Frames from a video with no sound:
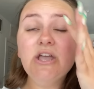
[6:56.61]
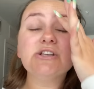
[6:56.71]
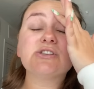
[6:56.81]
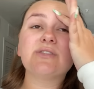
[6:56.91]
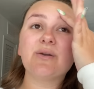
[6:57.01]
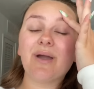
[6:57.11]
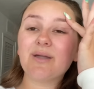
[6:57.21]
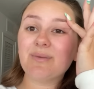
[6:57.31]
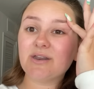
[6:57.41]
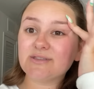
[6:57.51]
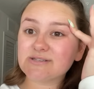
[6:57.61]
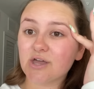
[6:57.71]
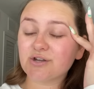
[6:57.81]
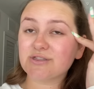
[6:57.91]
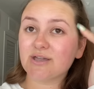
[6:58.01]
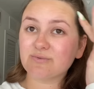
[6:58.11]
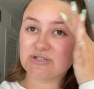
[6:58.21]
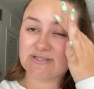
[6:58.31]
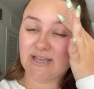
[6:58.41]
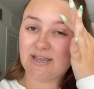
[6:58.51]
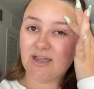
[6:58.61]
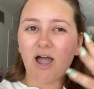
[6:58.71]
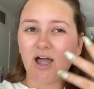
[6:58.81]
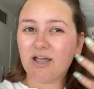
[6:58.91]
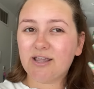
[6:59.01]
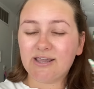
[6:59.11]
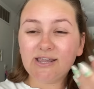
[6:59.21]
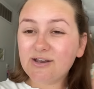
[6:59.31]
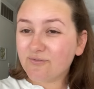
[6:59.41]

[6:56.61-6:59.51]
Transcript: So they recommended this other thing, which is like a heat